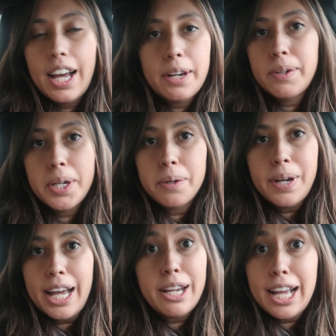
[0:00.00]
I don't know.
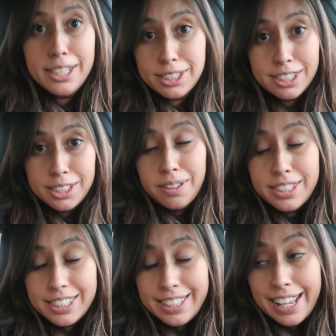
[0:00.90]
I, I just don't
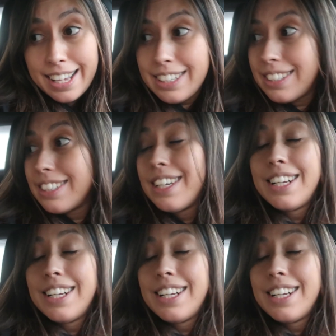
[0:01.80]
understand.